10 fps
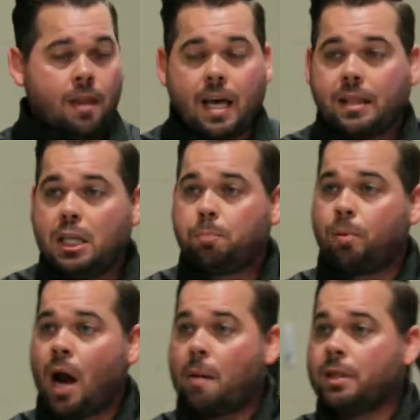that these
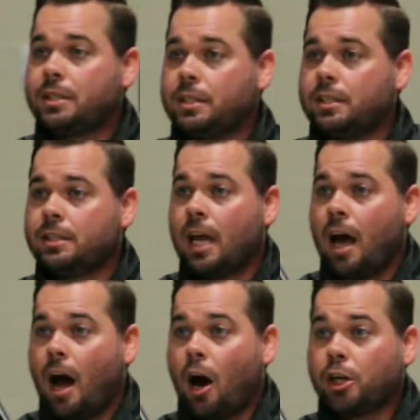promises
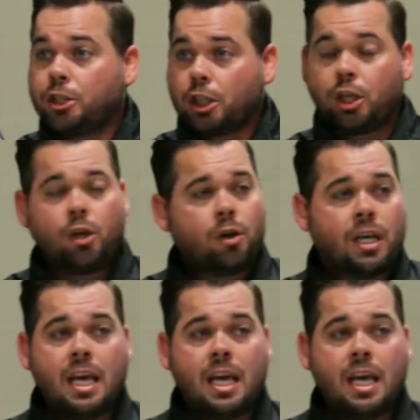are secured.